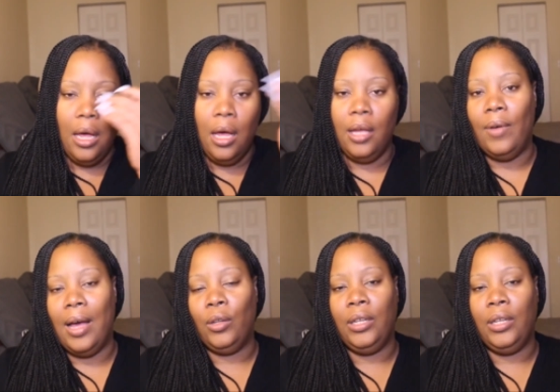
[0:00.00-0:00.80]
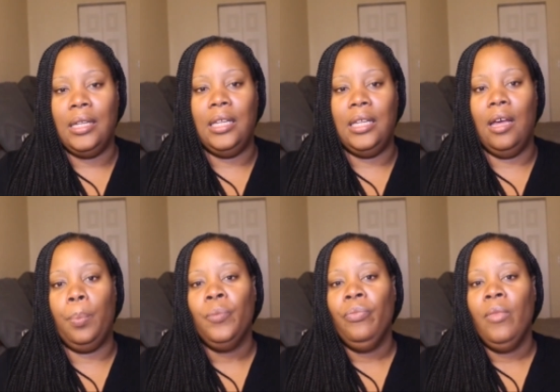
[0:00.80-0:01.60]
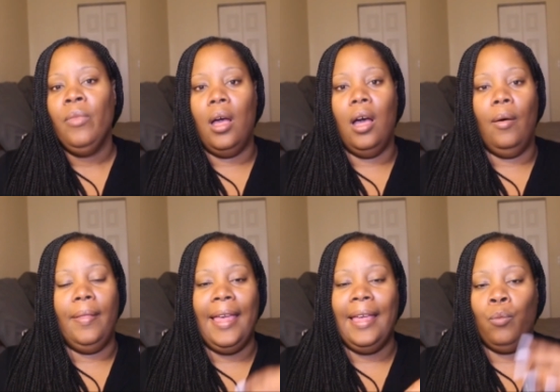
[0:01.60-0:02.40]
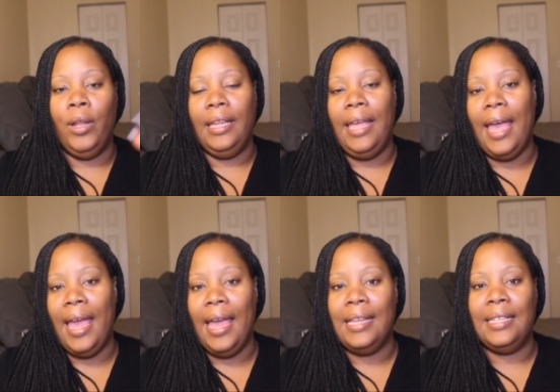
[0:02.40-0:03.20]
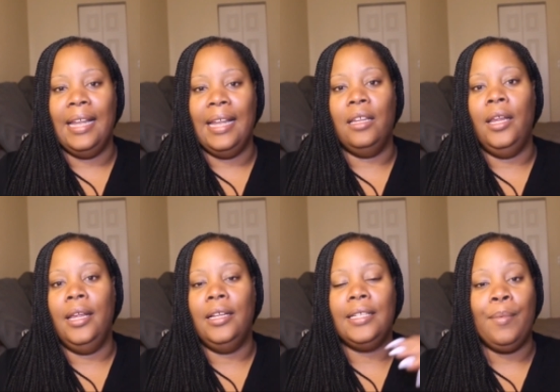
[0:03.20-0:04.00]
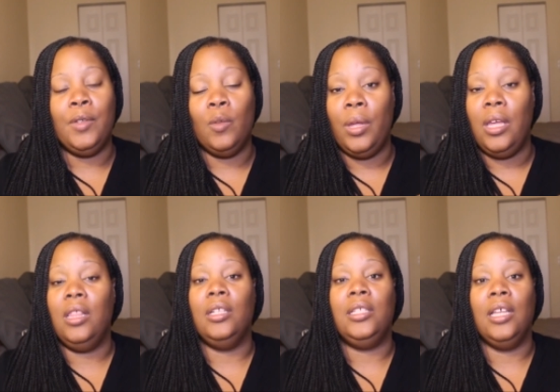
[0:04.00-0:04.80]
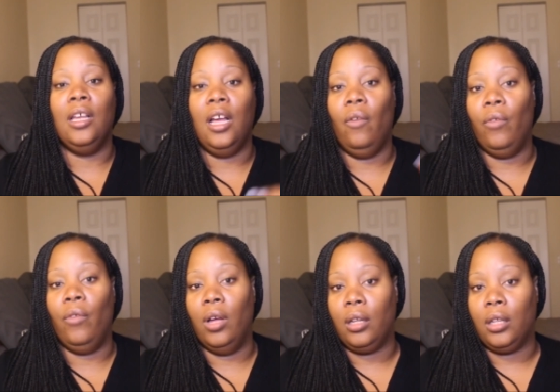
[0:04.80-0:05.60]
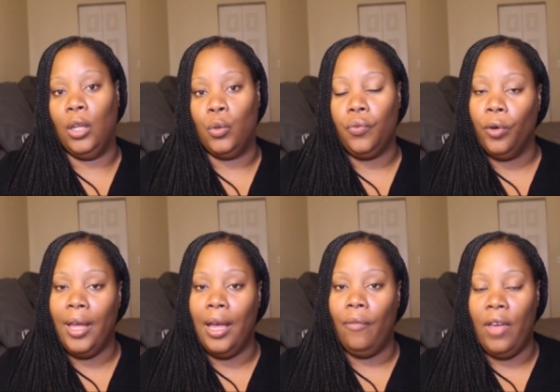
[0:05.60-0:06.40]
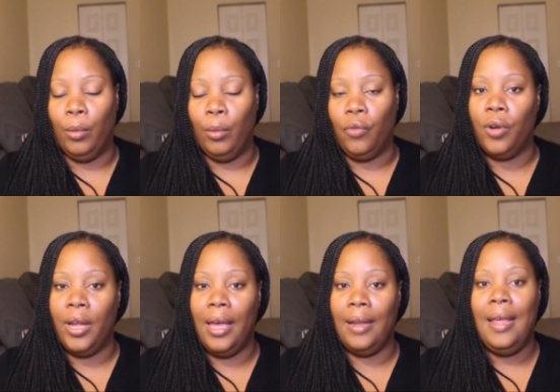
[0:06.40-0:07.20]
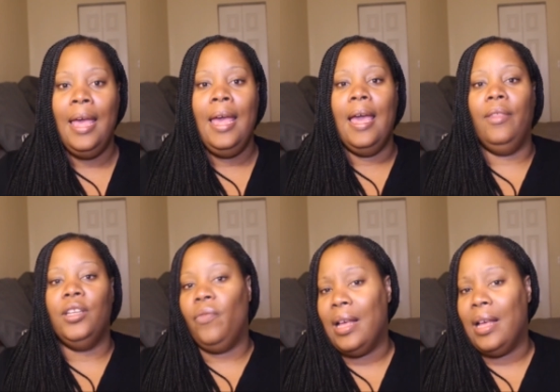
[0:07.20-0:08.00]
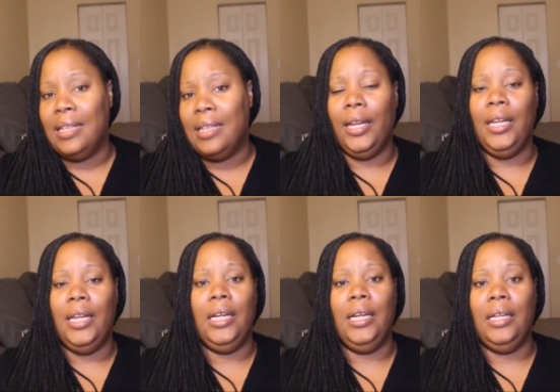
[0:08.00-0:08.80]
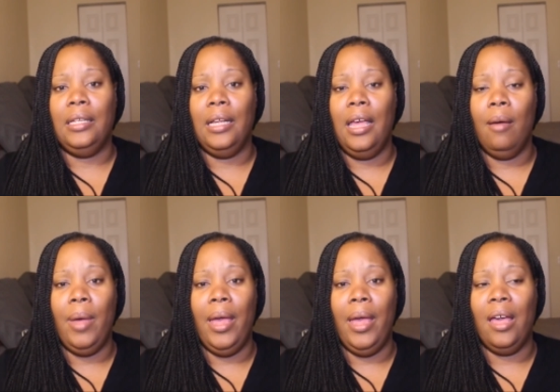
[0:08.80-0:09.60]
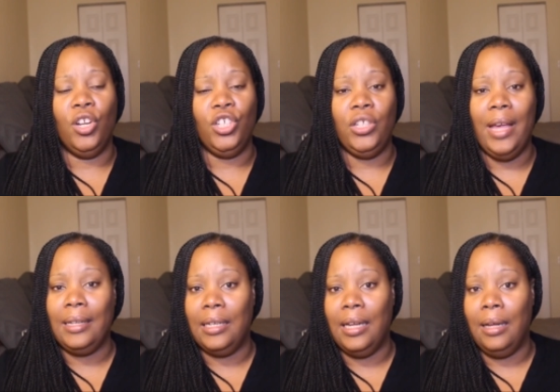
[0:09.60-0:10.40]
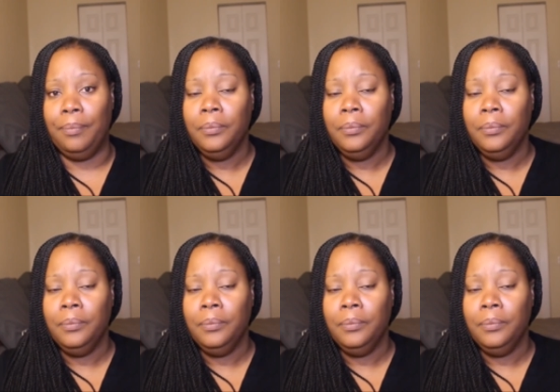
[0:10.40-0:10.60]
filed against them. They win the case, and he just happens to be the son of a close friend, a family friend. And then she finds out that him and Kevin are shacked up.